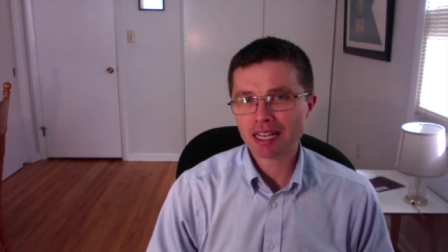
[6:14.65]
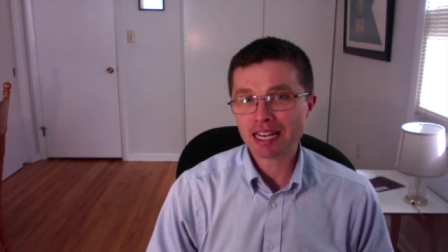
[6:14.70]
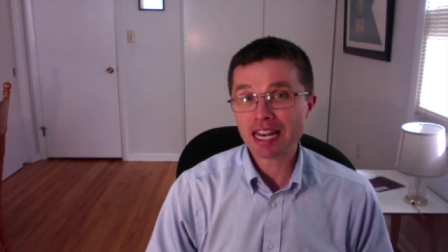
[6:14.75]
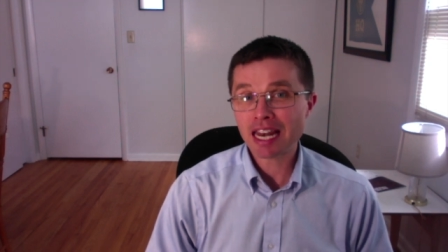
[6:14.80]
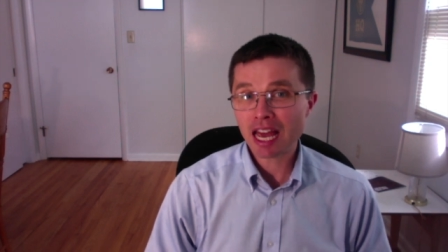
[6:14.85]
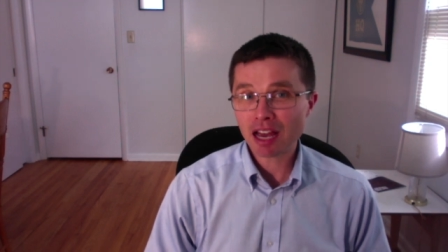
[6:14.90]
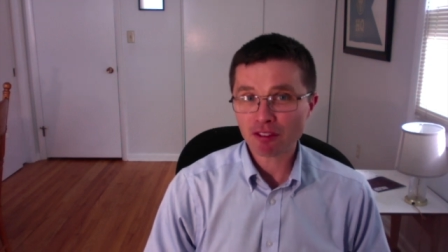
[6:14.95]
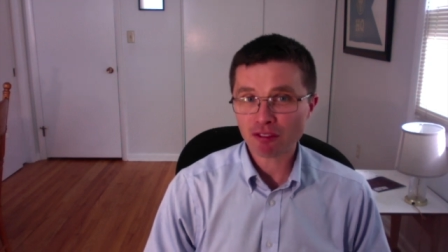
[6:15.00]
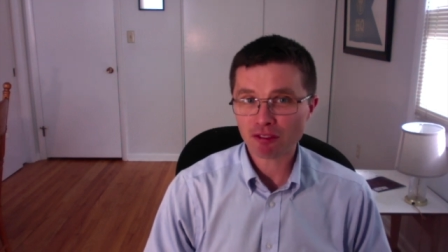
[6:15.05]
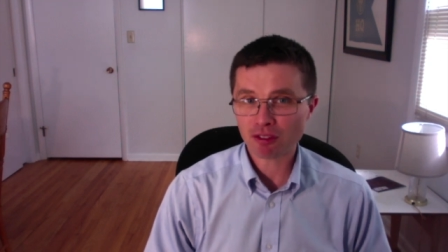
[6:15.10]

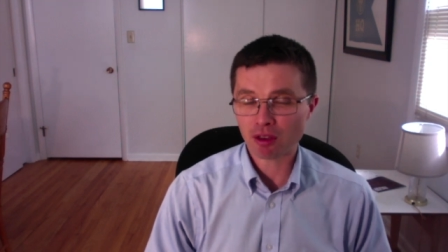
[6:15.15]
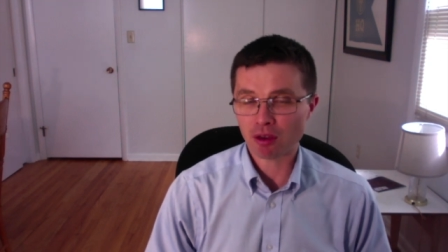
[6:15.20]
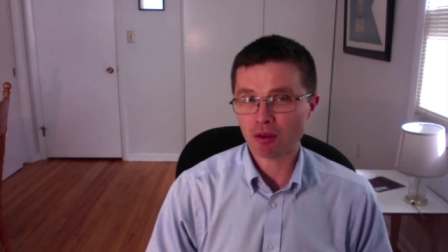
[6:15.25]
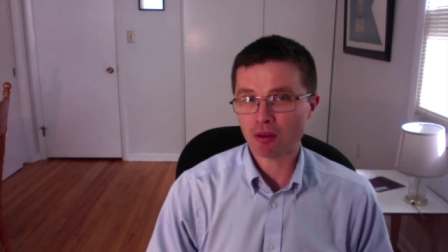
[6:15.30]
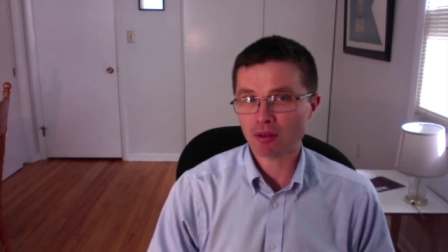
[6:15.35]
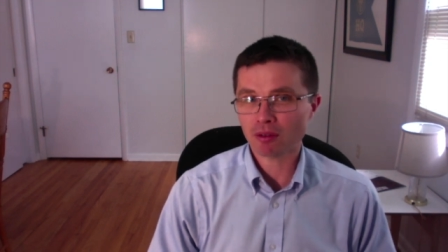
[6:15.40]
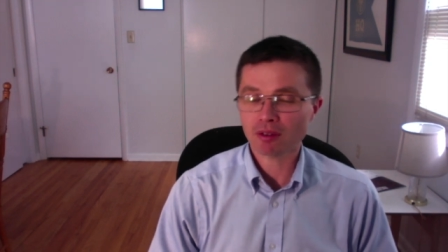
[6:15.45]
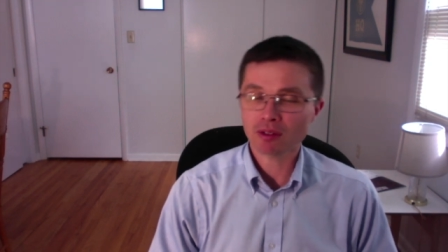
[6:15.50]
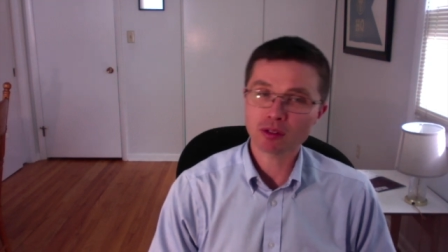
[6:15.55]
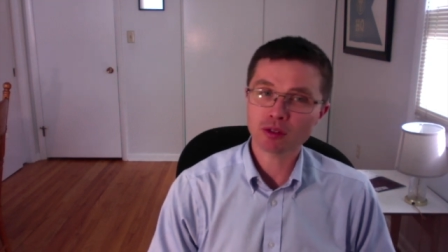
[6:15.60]
nephew
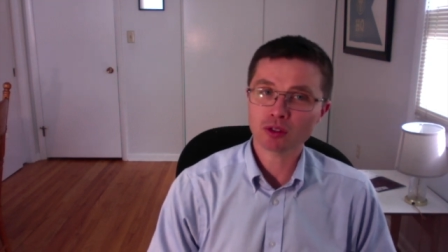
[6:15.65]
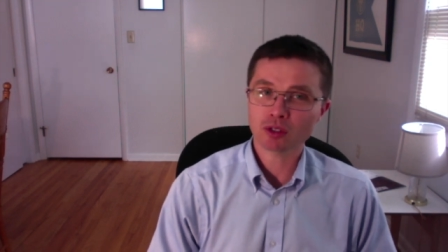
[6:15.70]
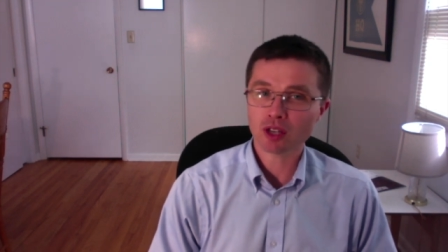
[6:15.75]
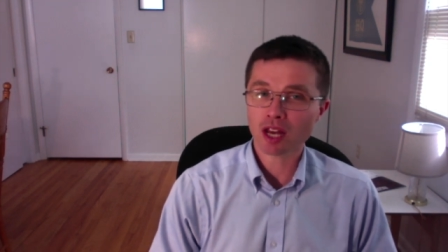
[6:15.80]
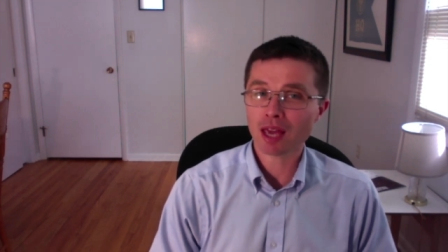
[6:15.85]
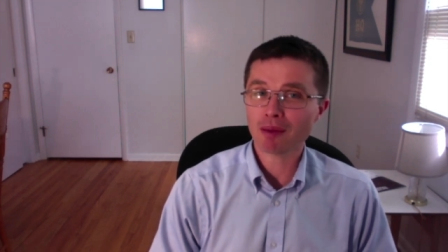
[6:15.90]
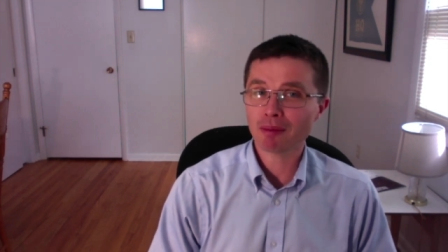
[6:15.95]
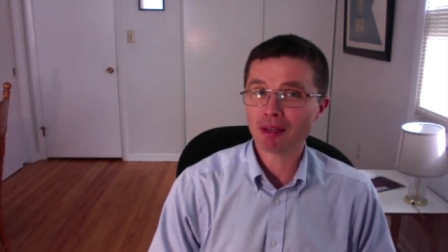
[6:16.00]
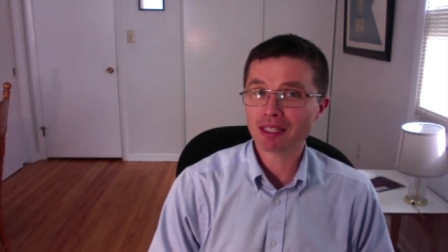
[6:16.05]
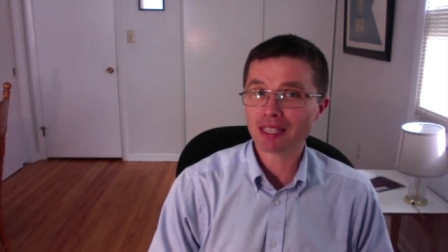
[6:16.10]
whose
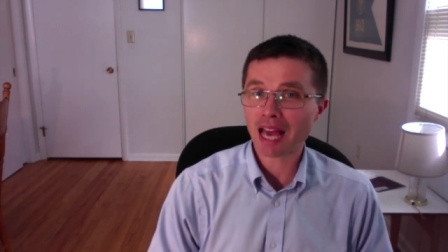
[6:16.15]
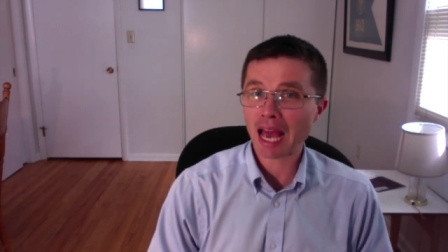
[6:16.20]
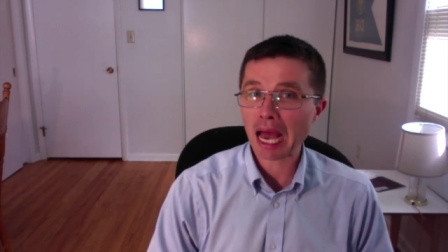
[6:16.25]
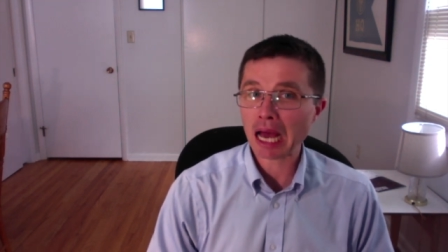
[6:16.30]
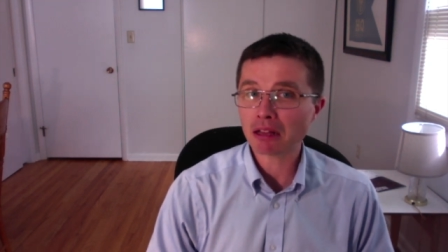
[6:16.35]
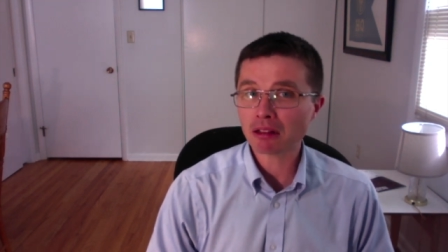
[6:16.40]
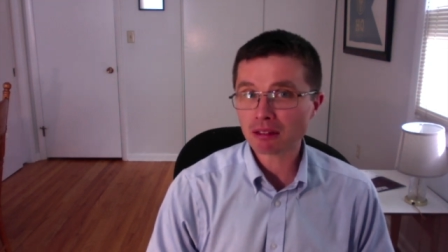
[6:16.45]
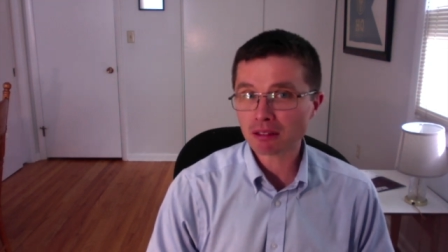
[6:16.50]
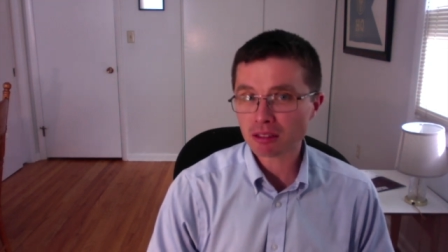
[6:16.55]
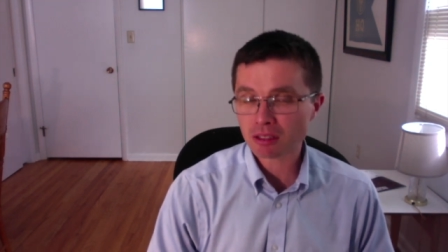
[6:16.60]
name is
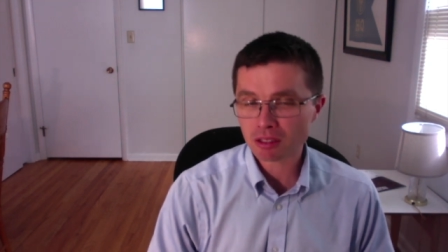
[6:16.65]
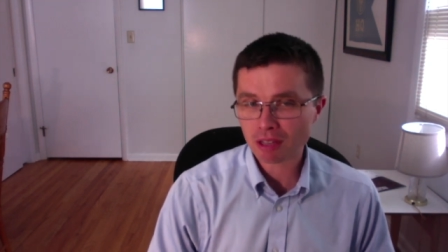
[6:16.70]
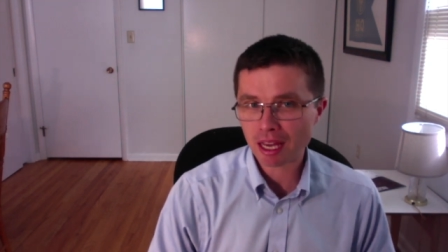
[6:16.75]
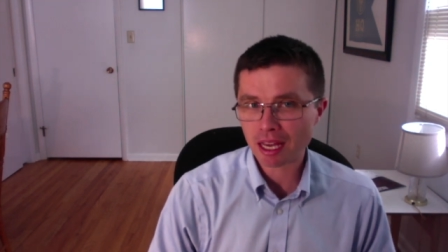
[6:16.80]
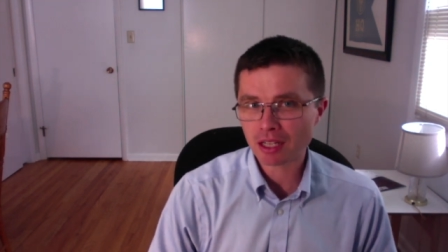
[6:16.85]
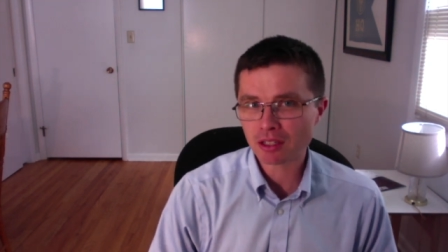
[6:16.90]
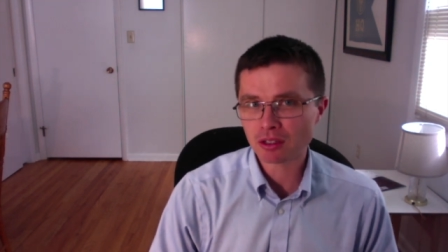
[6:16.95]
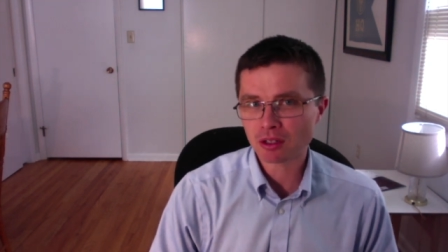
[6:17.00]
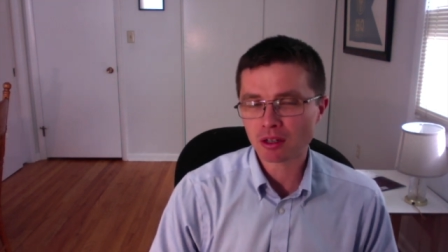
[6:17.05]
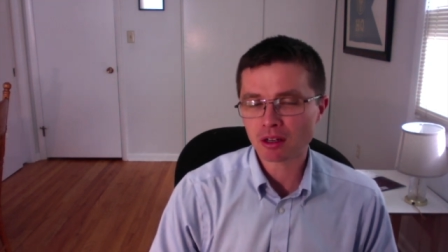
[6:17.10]

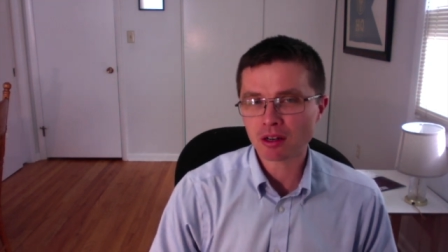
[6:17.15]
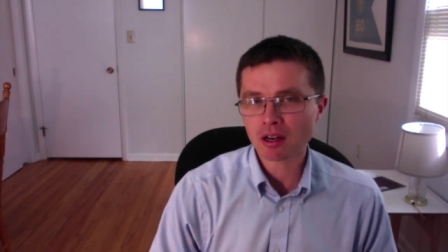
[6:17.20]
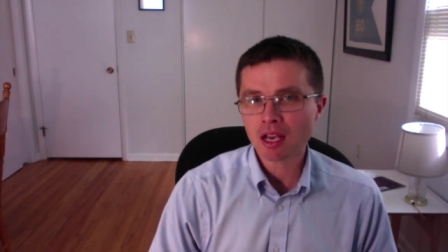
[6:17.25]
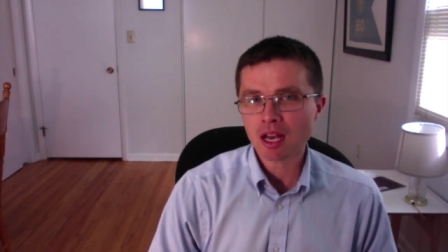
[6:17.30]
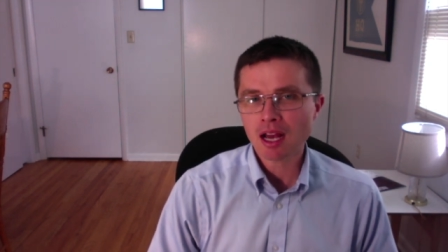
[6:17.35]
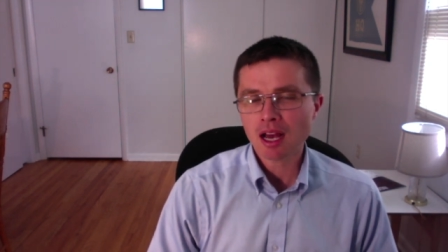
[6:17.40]
Alexander,